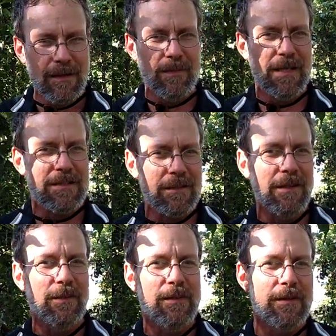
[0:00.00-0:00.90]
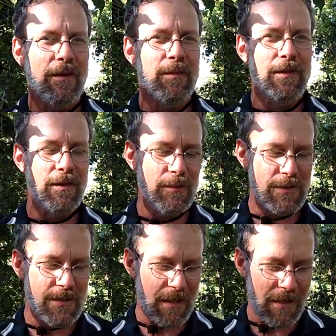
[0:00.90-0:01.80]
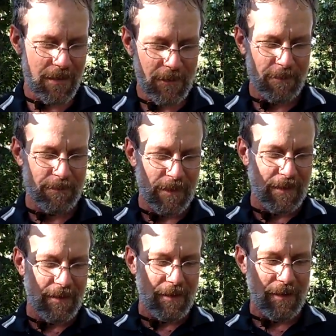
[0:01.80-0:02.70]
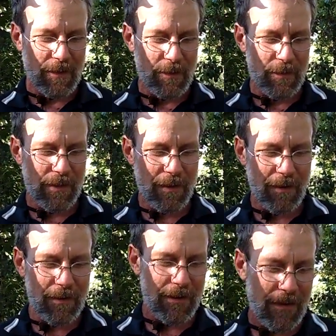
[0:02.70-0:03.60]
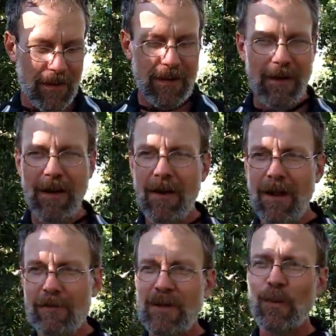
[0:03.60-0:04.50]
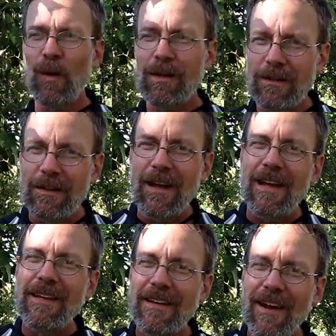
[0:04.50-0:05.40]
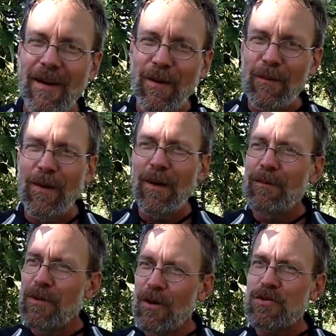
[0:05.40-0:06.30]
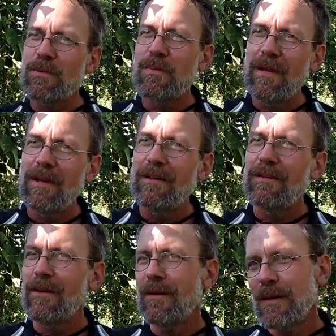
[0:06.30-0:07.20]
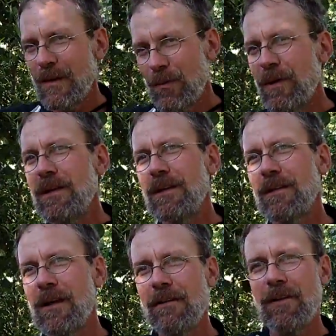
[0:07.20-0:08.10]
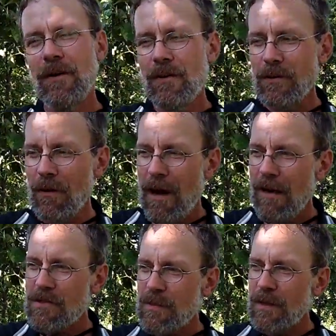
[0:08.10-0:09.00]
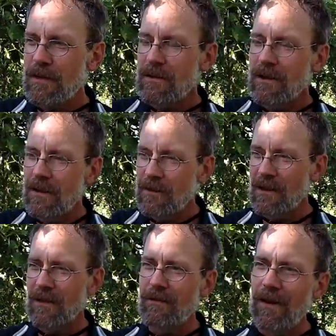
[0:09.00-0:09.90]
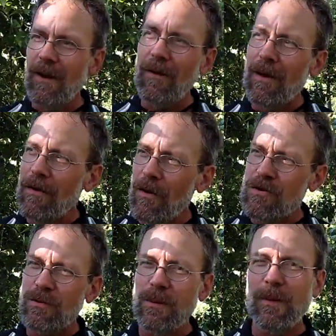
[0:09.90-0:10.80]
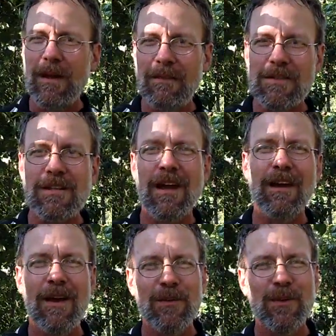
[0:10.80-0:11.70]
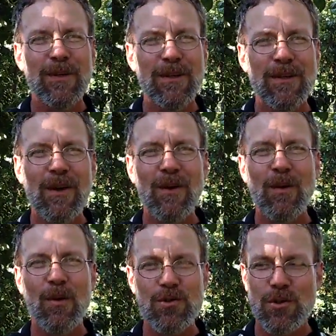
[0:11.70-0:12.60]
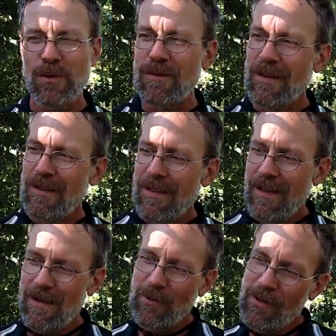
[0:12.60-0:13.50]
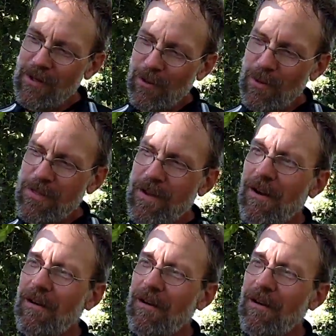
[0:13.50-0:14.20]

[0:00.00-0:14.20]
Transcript: Tim Hensley here with the Urban Homestead. We have been working today in our nursery bed, weeding a lot of our new grafts, but in the middle of our nursery we have a scion wood orchard, and we're here with